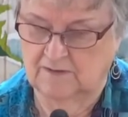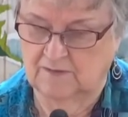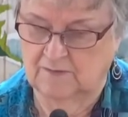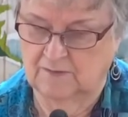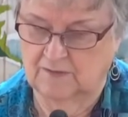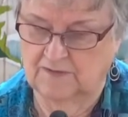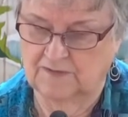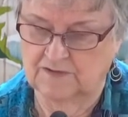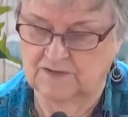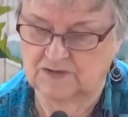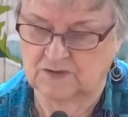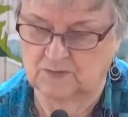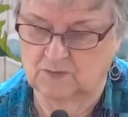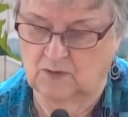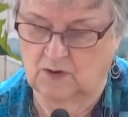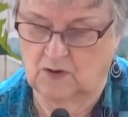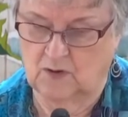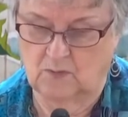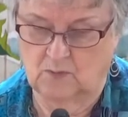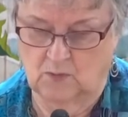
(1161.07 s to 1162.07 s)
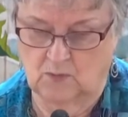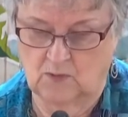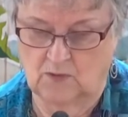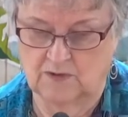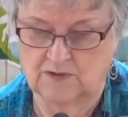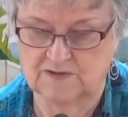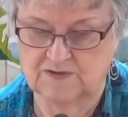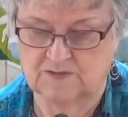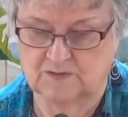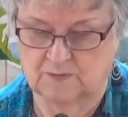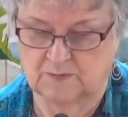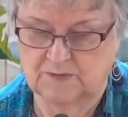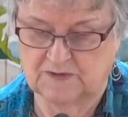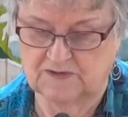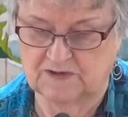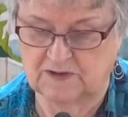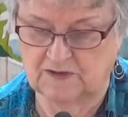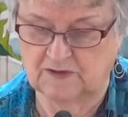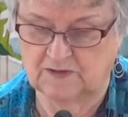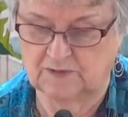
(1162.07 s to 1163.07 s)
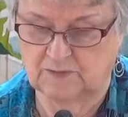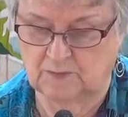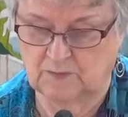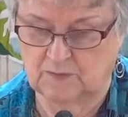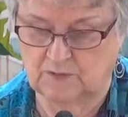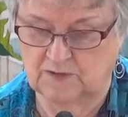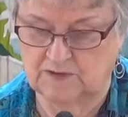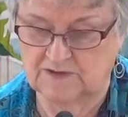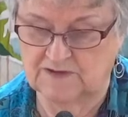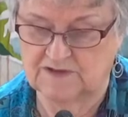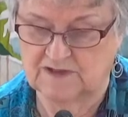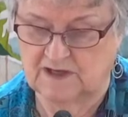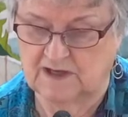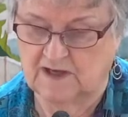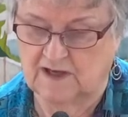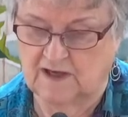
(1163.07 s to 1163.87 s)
whether to all wars or particular wars,